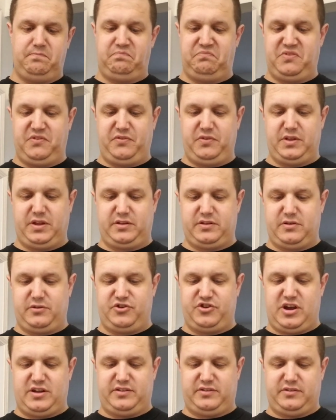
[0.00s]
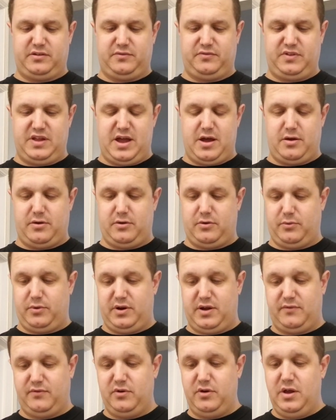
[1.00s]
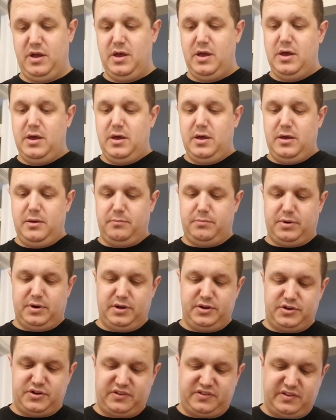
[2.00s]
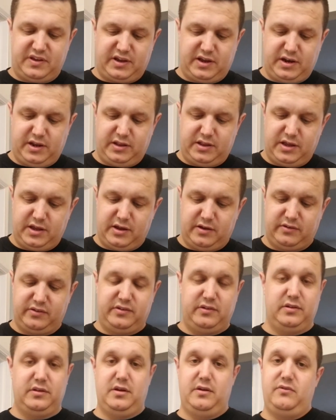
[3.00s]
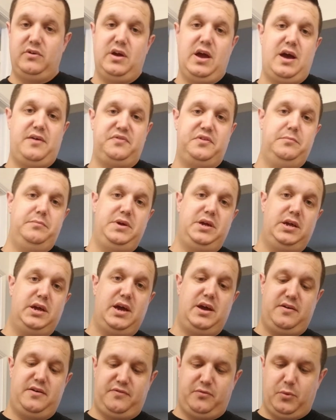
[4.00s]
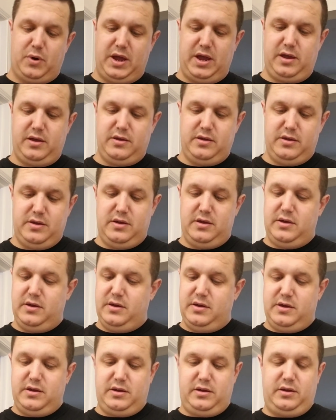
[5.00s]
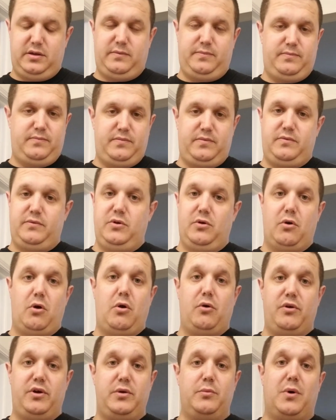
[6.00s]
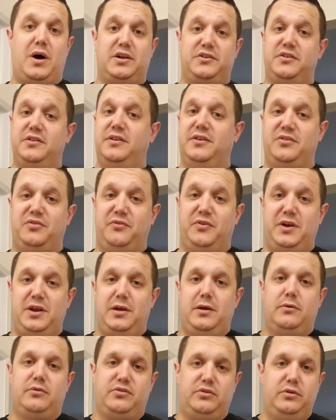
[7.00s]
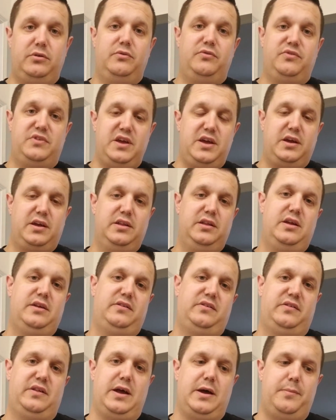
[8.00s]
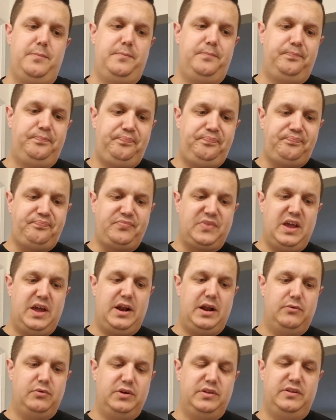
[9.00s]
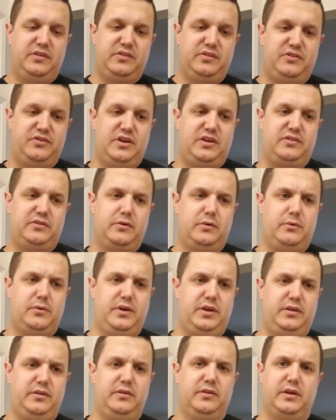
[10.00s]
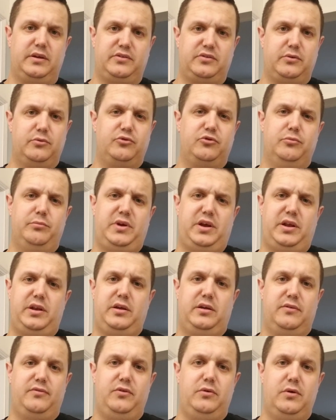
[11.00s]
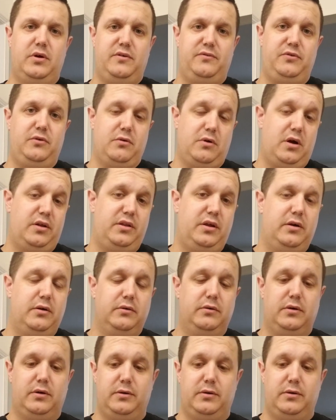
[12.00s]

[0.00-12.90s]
if you like to jot stuff down or whatever. But just like anything else in life, you have to meet halfway. You're already watching this video, so you've taken that step. And I really suggest going in like social media if you're on there.